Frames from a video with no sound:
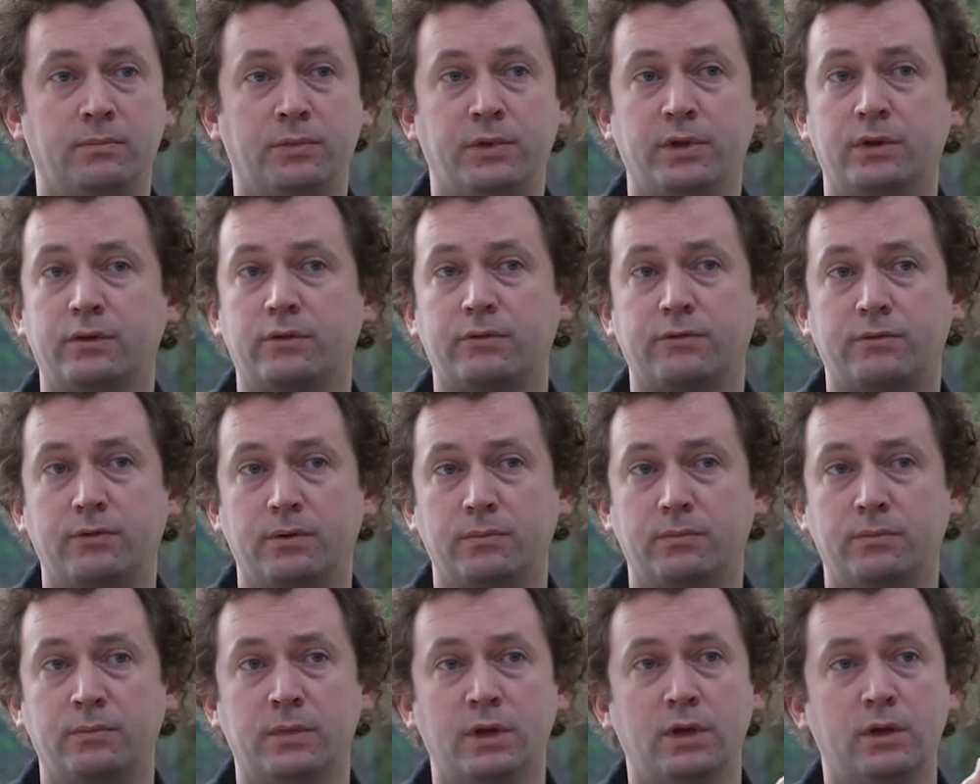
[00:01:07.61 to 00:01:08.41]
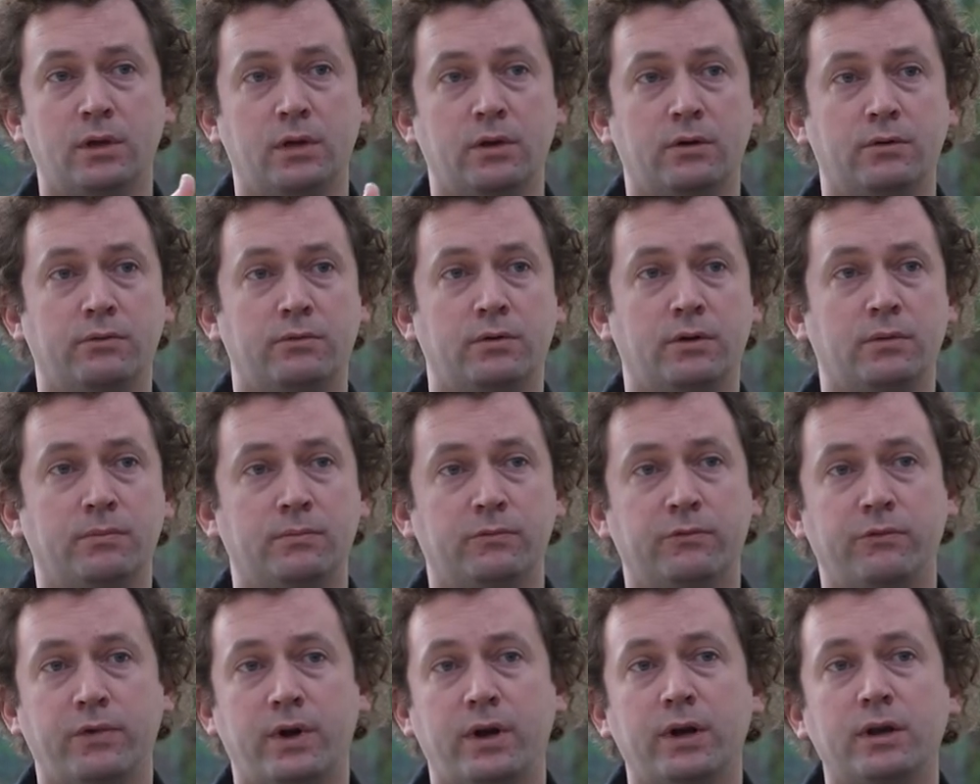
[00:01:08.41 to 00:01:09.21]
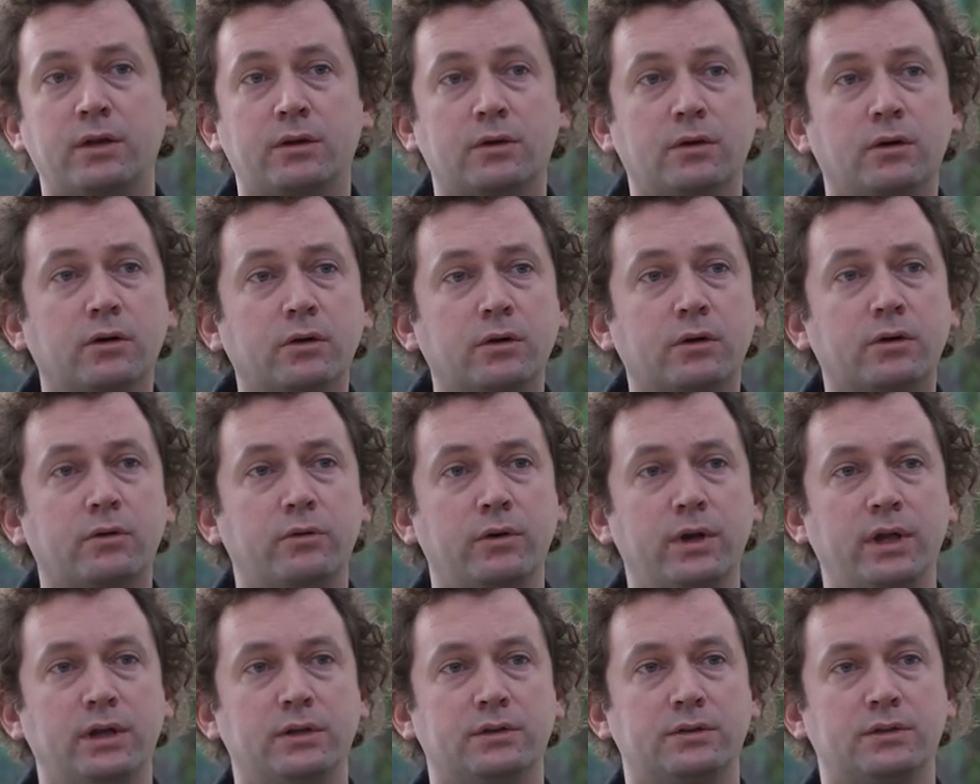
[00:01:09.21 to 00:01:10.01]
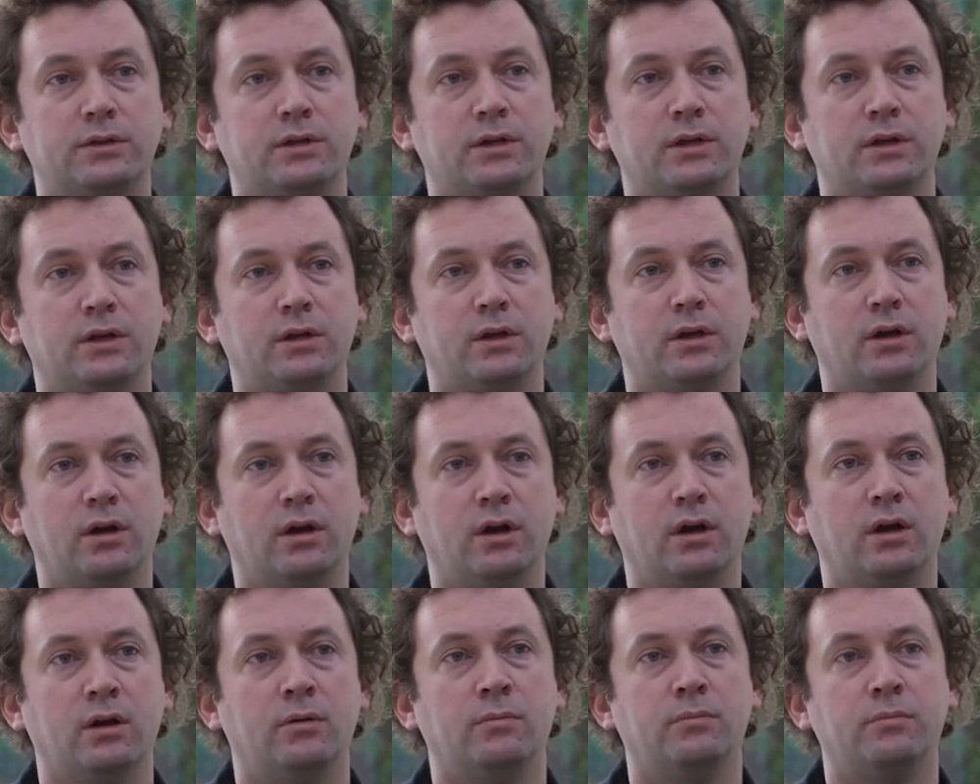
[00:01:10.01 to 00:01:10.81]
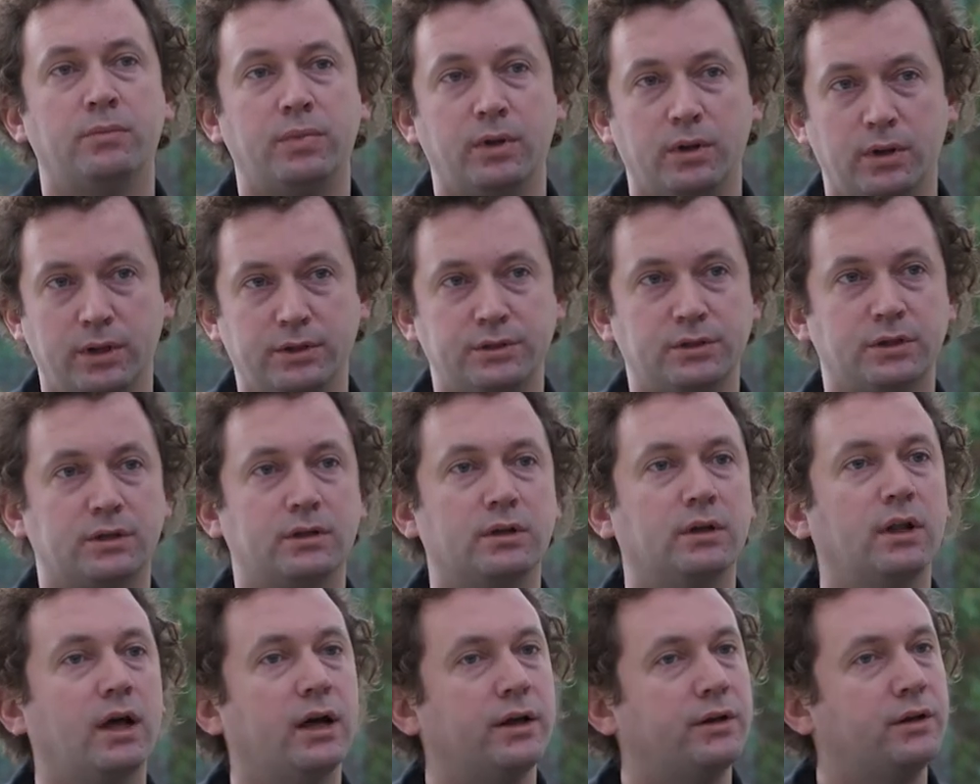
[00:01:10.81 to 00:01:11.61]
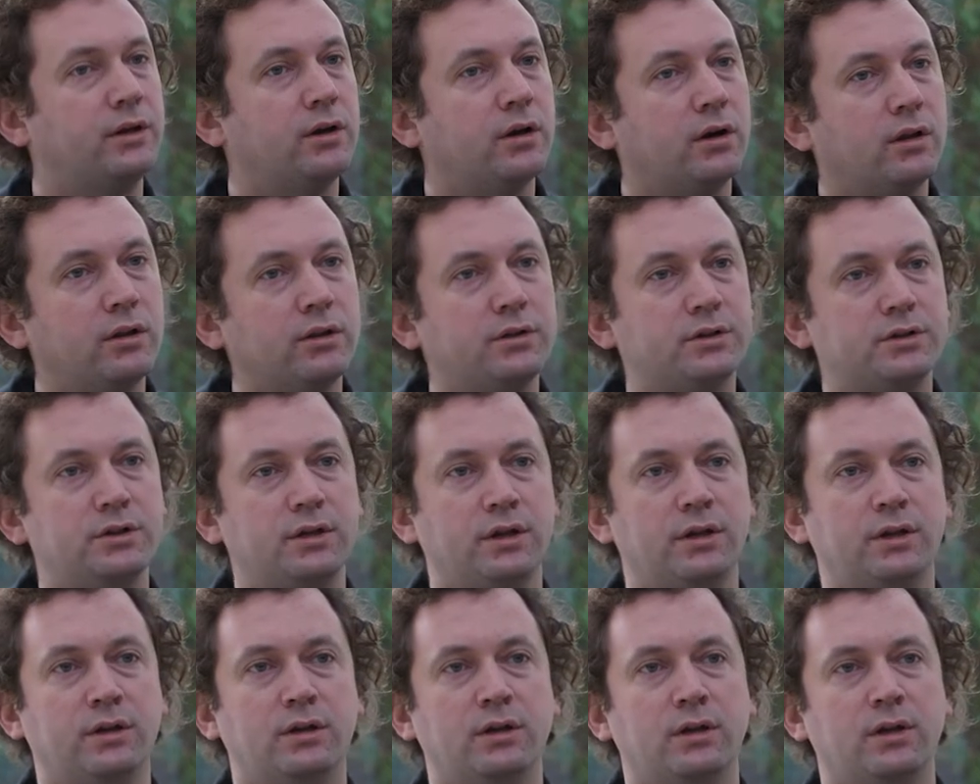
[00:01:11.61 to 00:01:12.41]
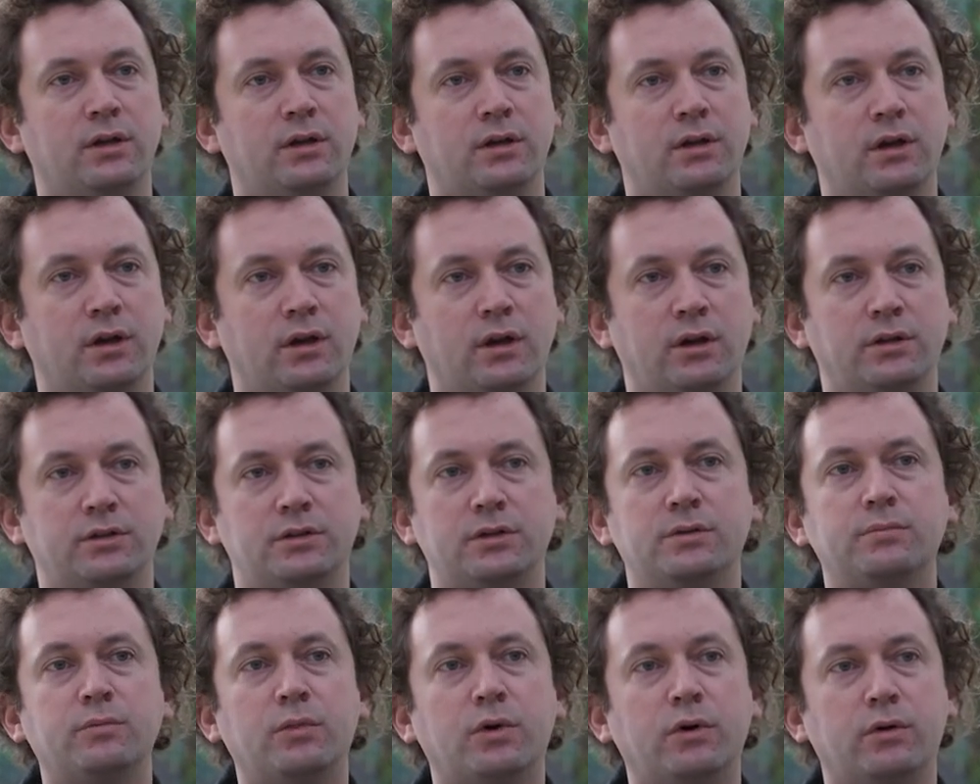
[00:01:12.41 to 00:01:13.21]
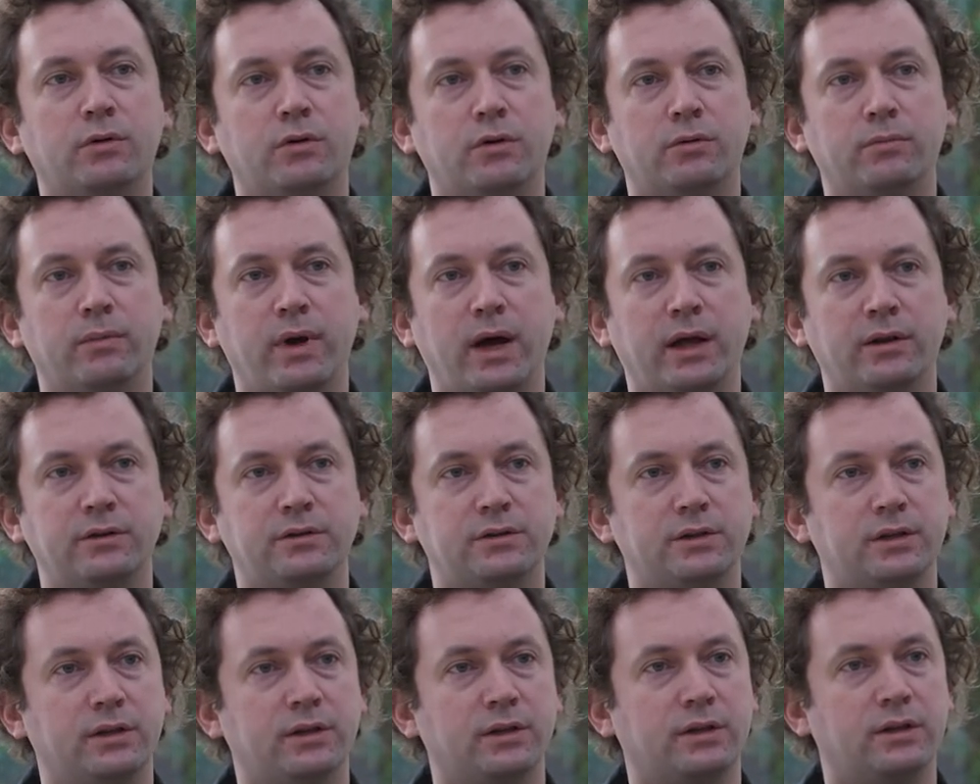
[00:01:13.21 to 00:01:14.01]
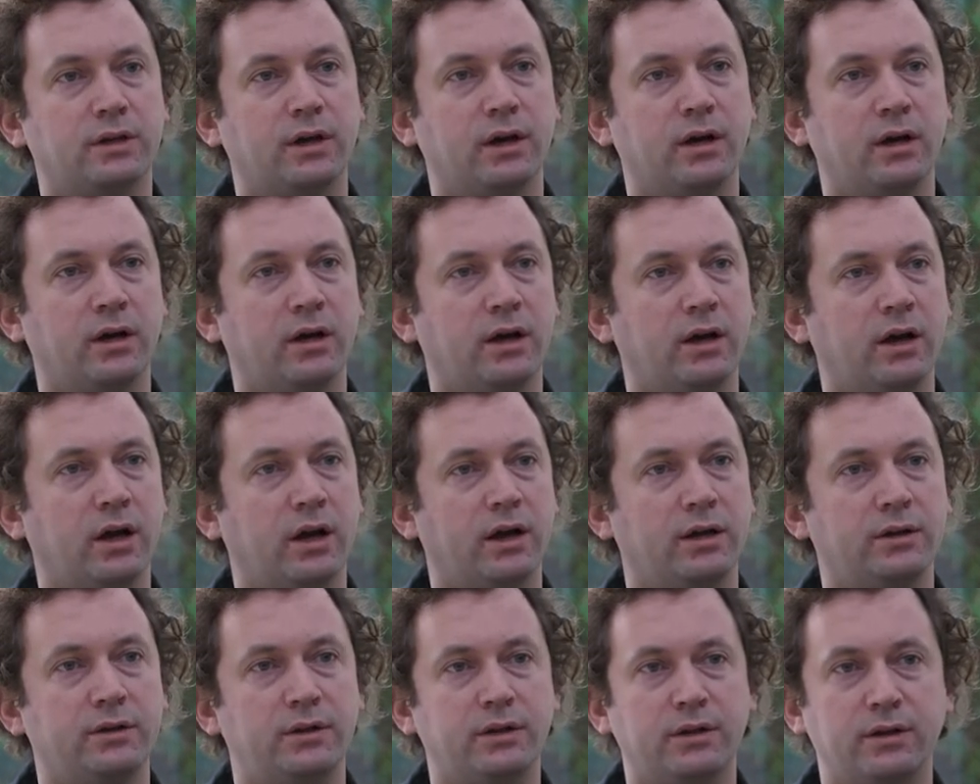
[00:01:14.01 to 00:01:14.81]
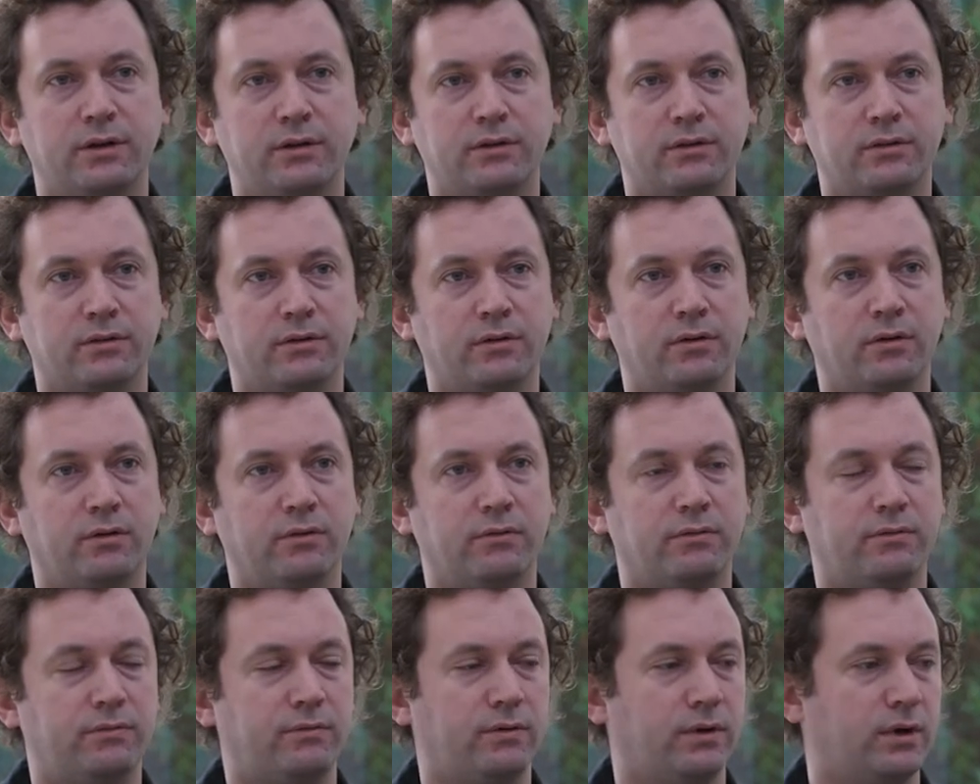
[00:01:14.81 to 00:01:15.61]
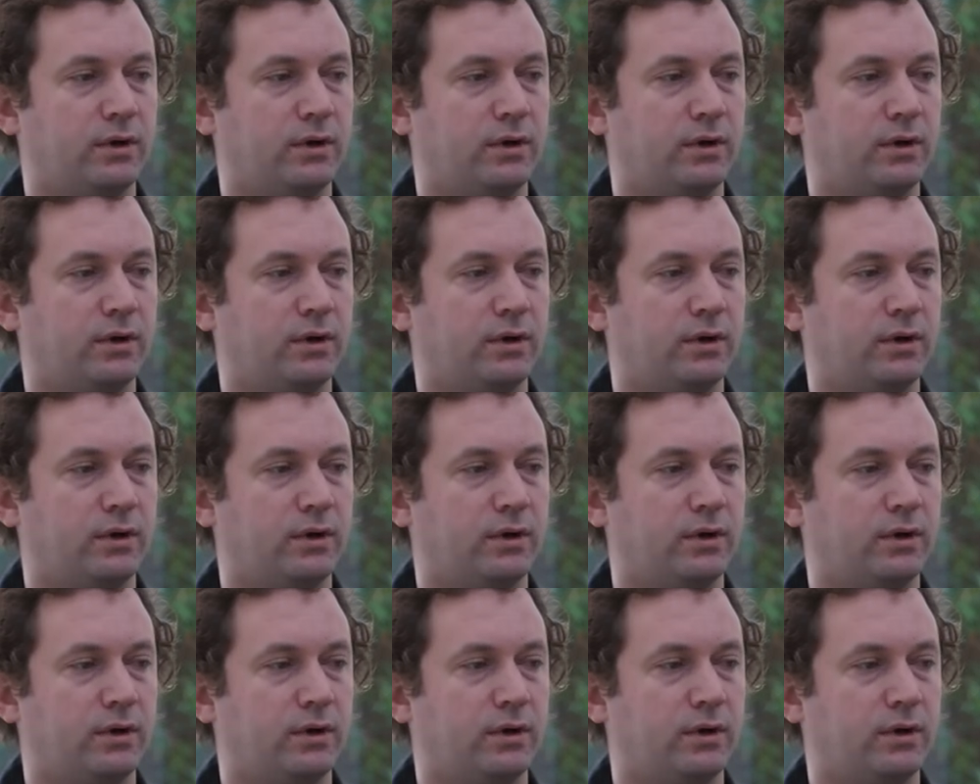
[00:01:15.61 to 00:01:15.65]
things from very concrete political ideology to more romantic ideas of